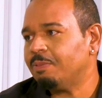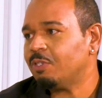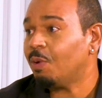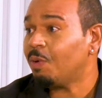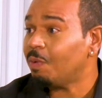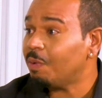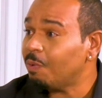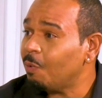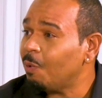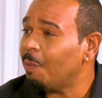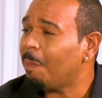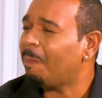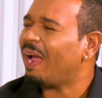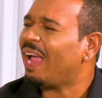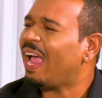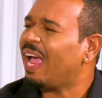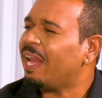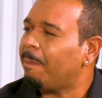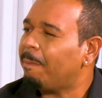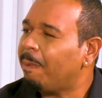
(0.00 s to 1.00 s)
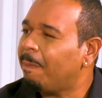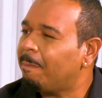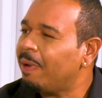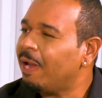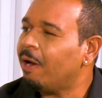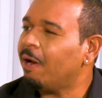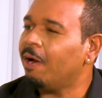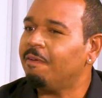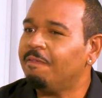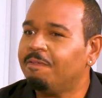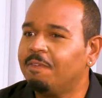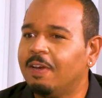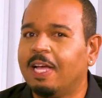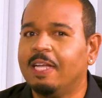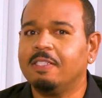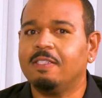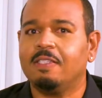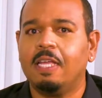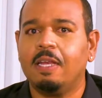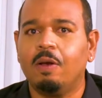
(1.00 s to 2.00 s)
So we're kind of preparing for
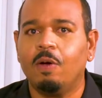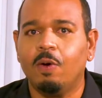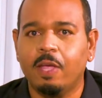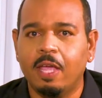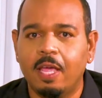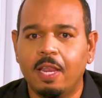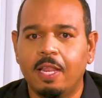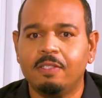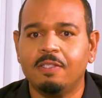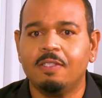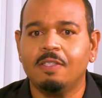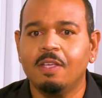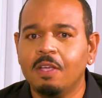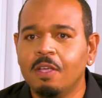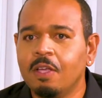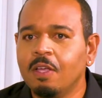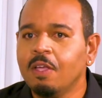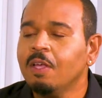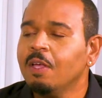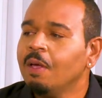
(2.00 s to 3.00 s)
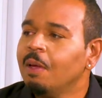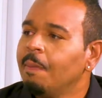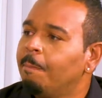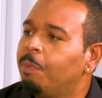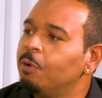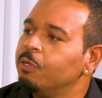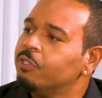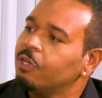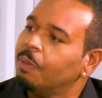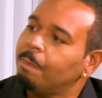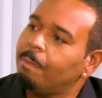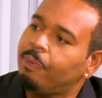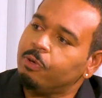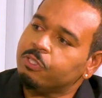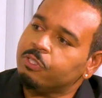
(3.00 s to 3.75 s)
that, saying, okay, let's put some